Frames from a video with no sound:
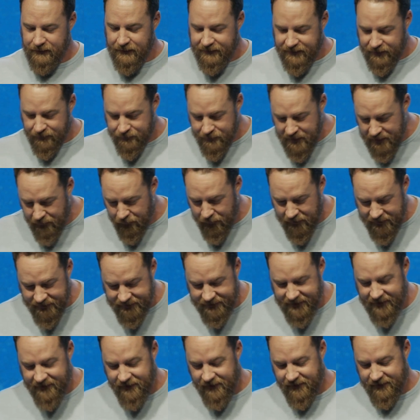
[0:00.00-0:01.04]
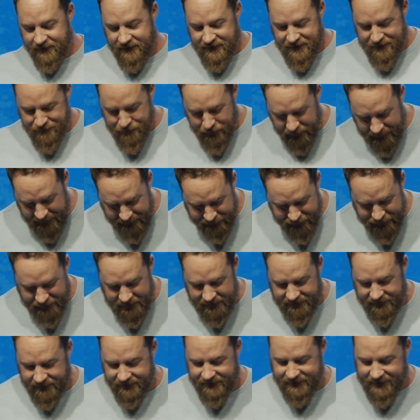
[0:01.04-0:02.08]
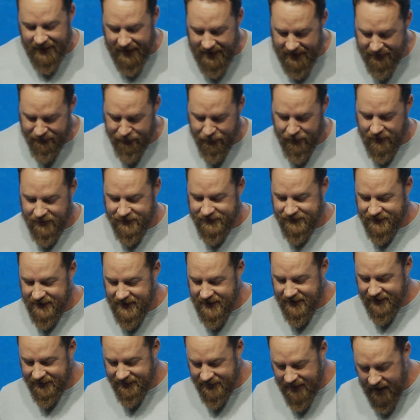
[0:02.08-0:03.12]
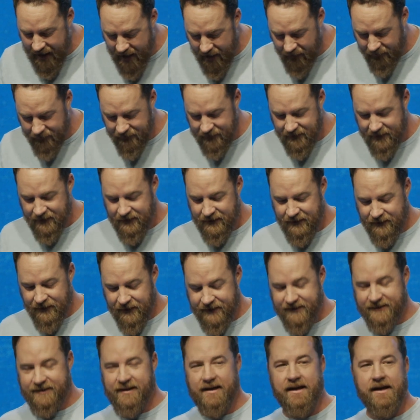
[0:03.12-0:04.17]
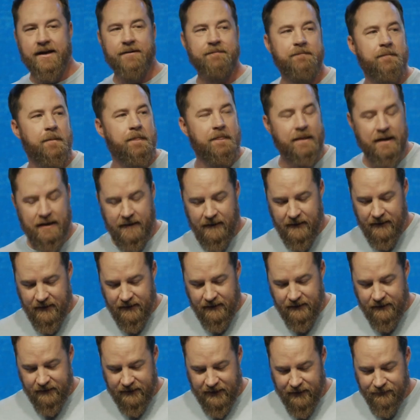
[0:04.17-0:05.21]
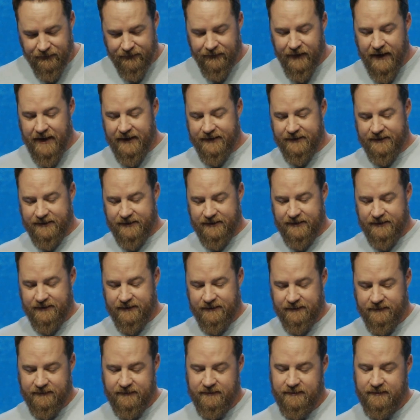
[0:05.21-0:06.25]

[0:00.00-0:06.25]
But admit we're a sinner, believe Jesus died for our sin, and now the C confess.